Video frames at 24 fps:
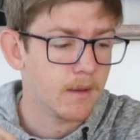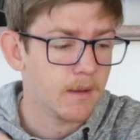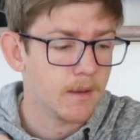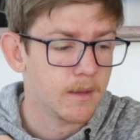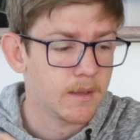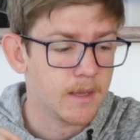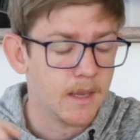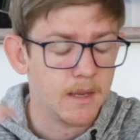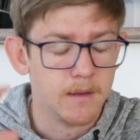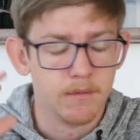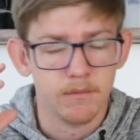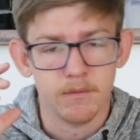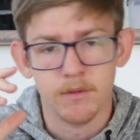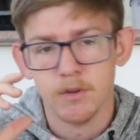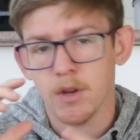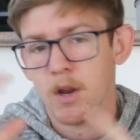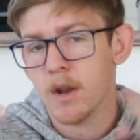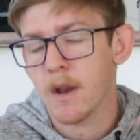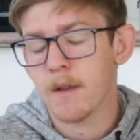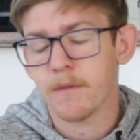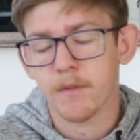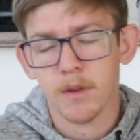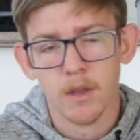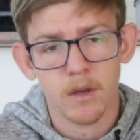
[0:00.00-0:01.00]
Again, you
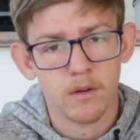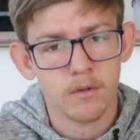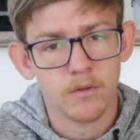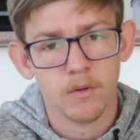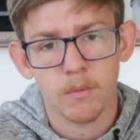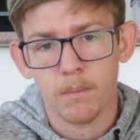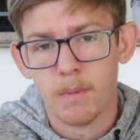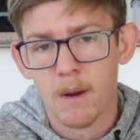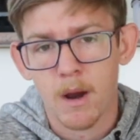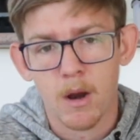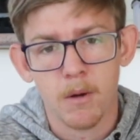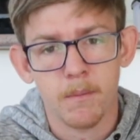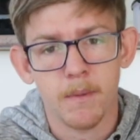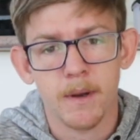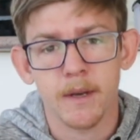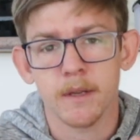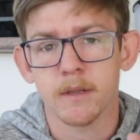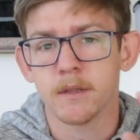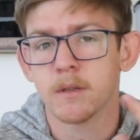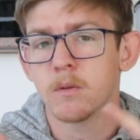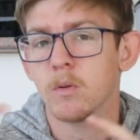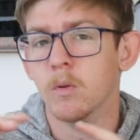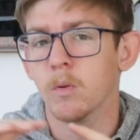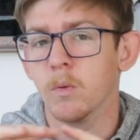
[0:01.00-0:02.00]
don't have to go into a
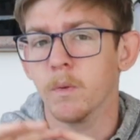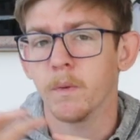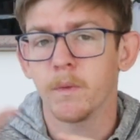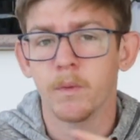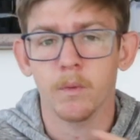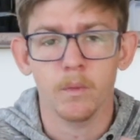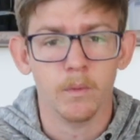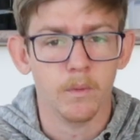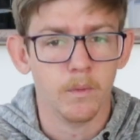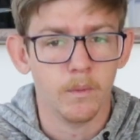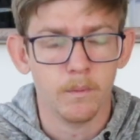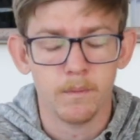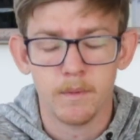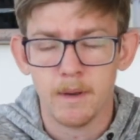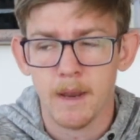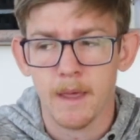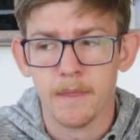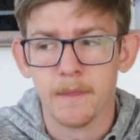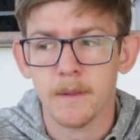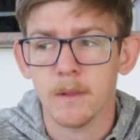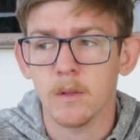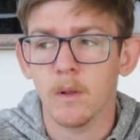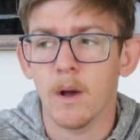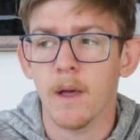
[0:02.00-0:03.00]
paramedics course or
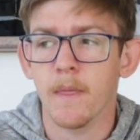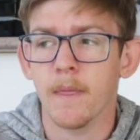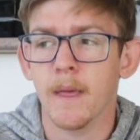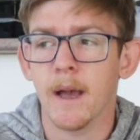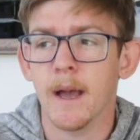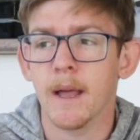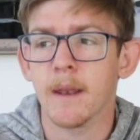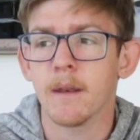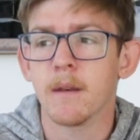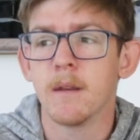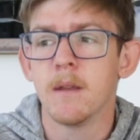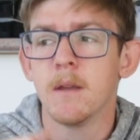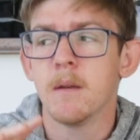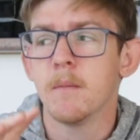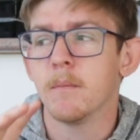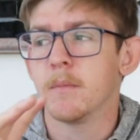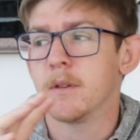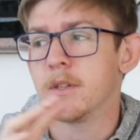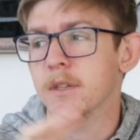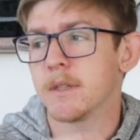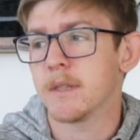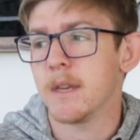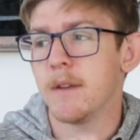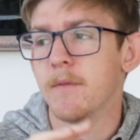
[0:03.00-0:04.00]
nothing like that, but
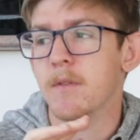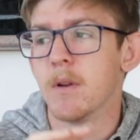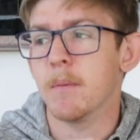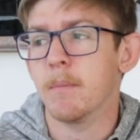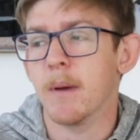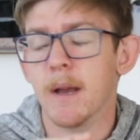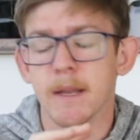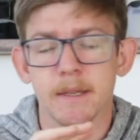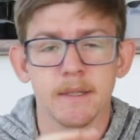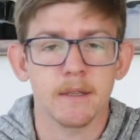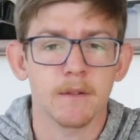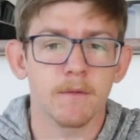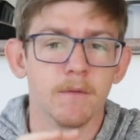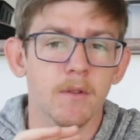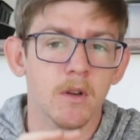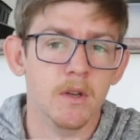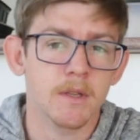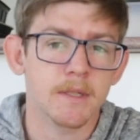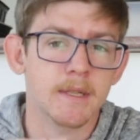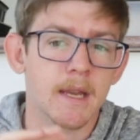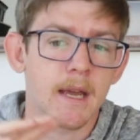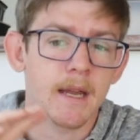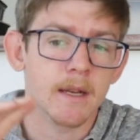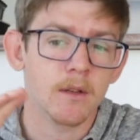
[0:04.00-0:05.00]
just even a basic
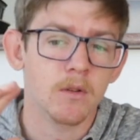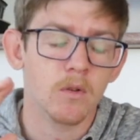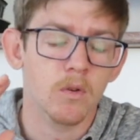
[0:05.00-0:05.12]
first aid